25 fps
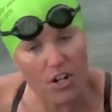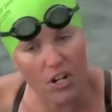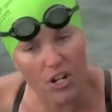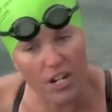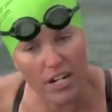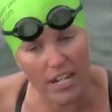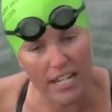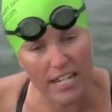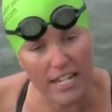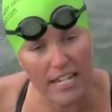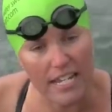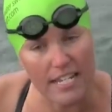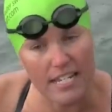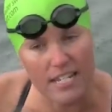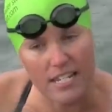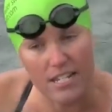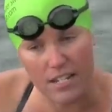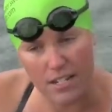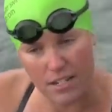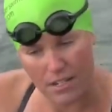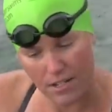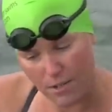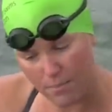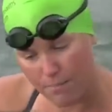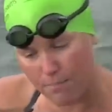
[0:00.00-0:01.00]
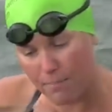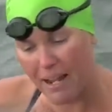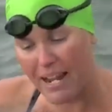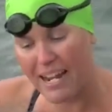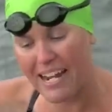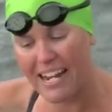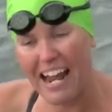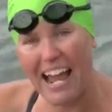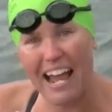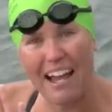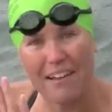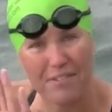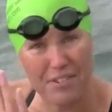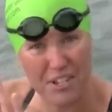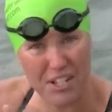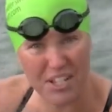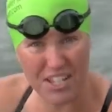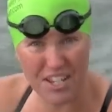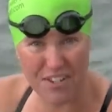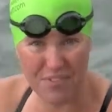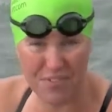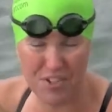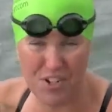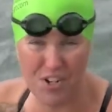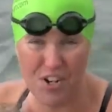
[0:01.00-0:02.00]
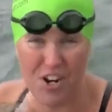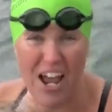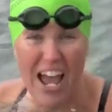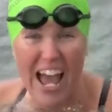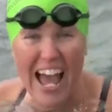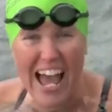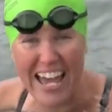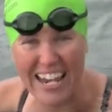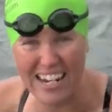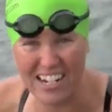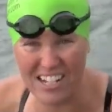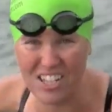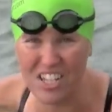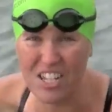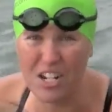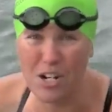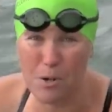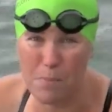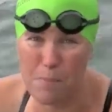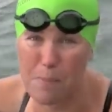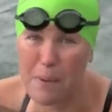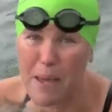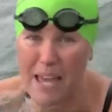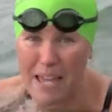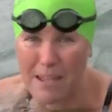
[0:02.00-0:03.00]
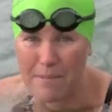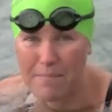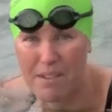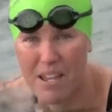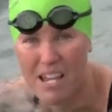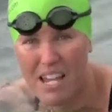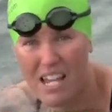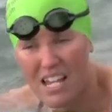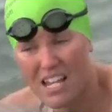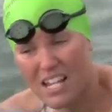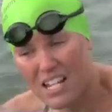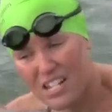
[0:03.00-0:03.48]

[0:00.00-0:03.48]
is you might have to lift your head a little bit. So